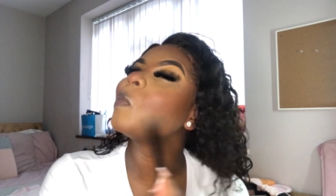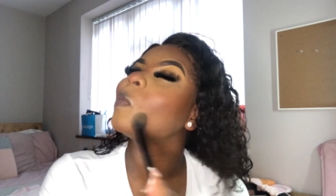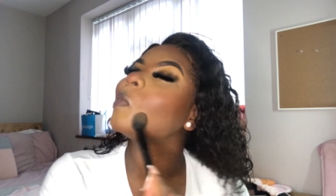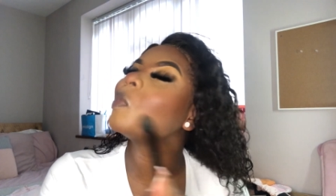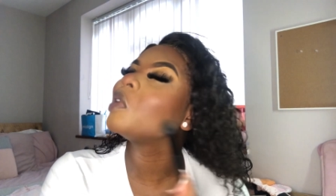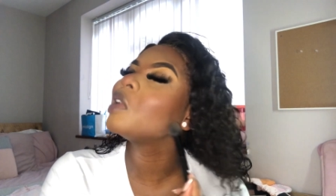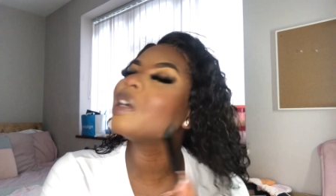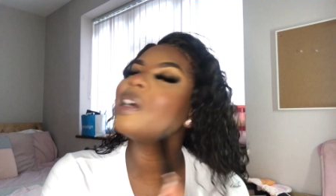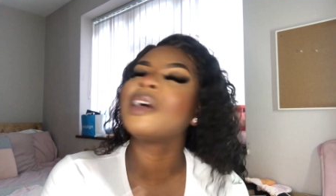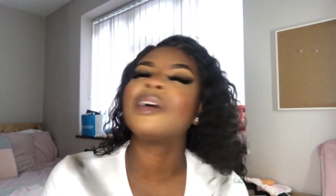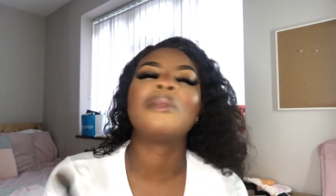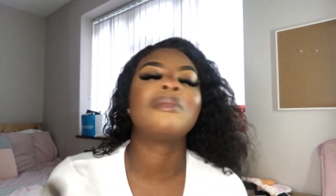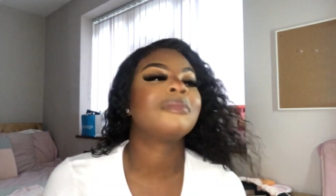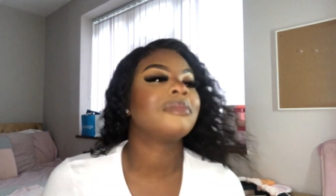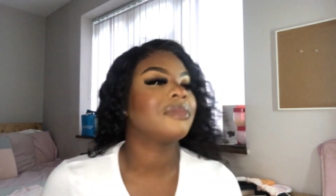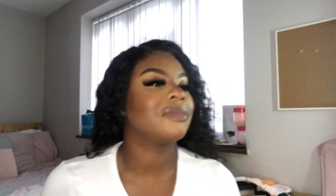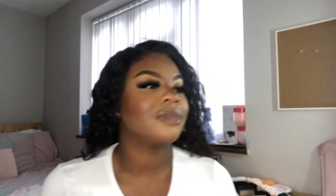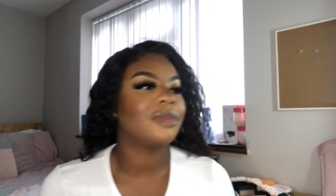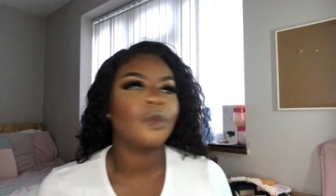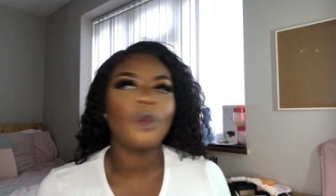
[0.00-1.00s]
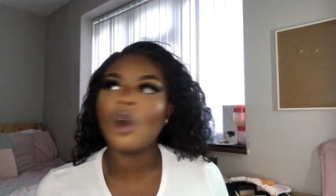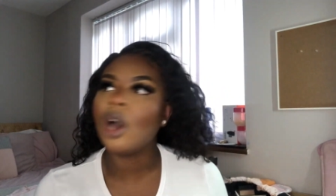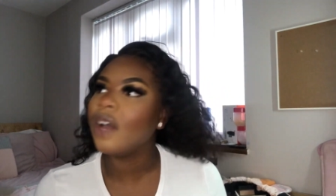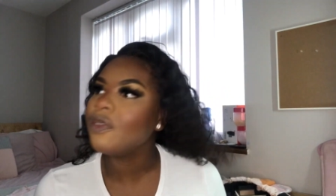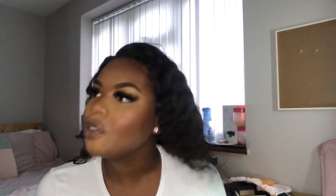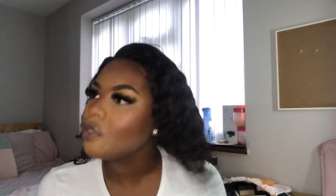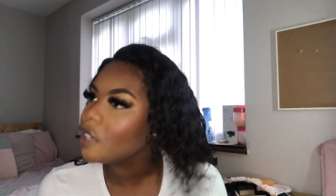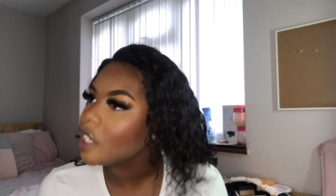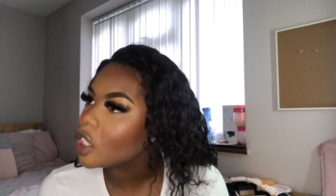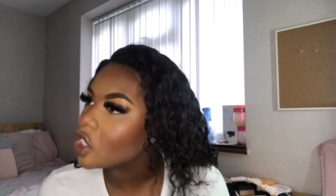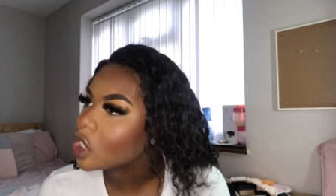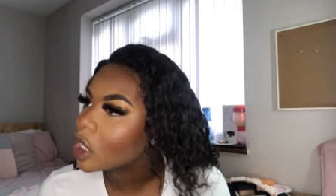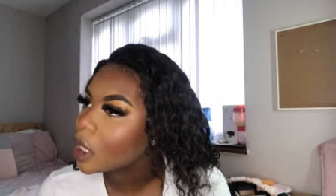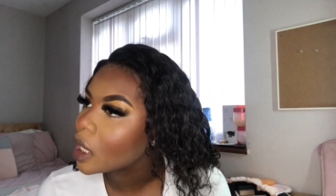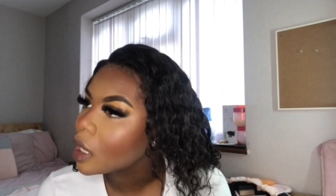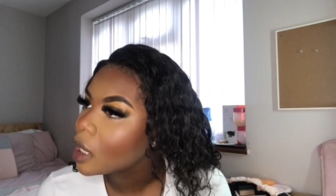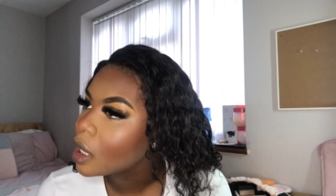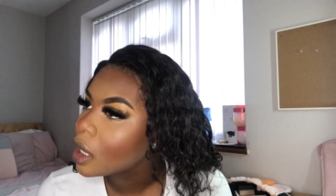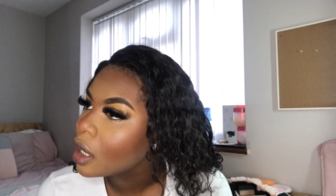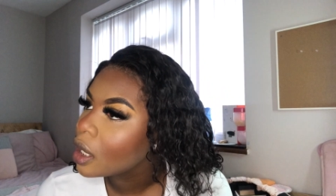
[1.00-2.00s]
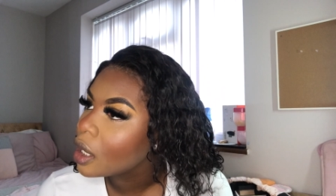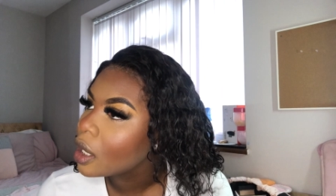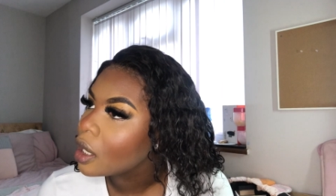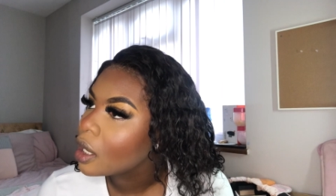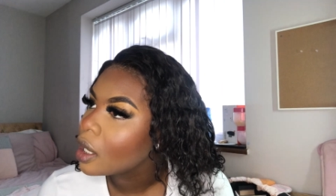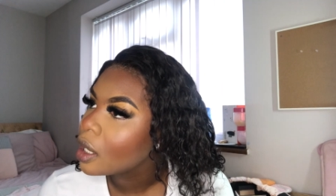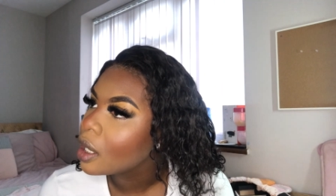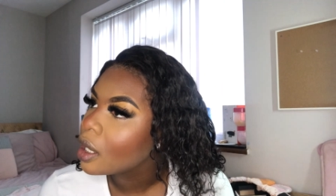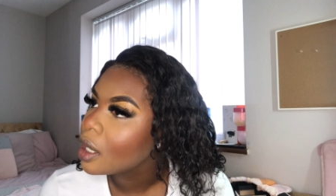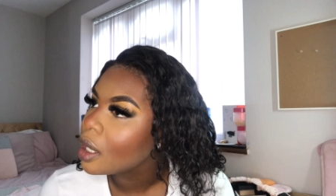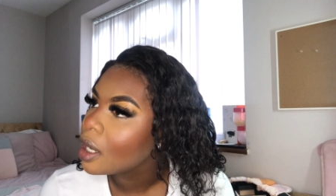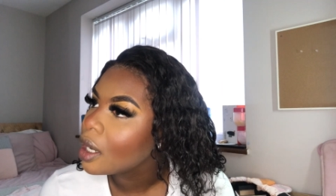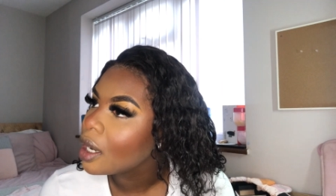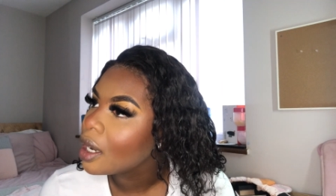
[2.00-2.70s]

Damn. What? Have you finished it? Yeah, it's done.